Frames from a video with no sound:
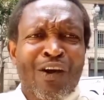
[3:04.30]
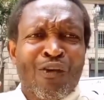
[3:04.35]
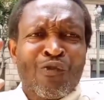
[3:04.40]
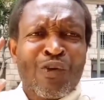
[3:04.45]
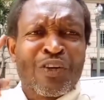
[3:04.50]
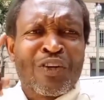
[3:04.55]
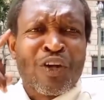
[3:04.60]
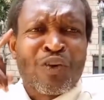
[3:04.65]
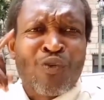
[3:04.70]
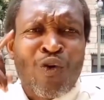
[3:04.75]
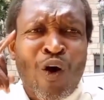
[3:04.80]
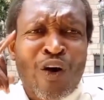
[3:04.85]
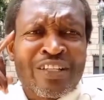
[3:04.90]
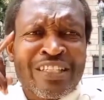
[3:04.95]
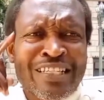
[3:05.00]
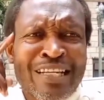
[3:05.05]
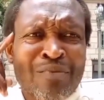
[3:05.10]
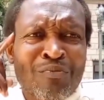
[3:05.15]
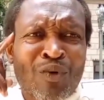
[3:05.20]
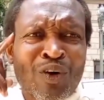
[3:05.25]
Richard Ross
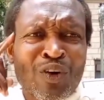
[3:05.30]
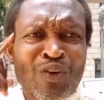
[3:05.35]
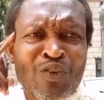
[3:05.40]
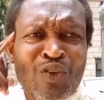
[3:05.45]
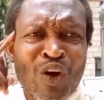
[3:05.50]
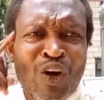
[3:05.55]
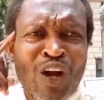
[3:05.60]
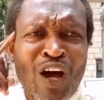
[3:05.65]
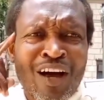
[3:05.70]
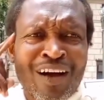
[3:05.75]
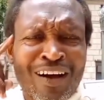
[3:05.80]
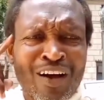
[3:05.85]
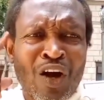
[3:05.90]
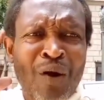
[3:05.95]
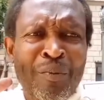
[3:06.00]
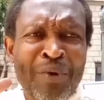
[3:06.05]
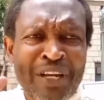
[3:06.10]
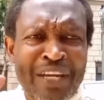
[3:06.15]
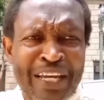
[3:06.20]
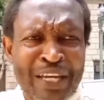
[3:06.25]
and them could no longer
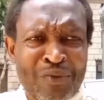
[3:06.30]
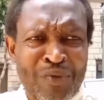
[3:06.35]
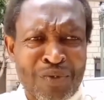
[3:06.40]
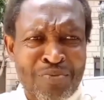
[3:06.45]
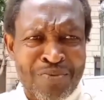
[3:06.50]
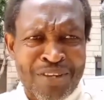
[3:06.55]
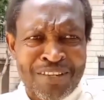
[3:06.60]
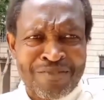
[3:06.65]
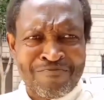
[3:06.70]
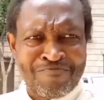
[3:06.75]
communicate with me.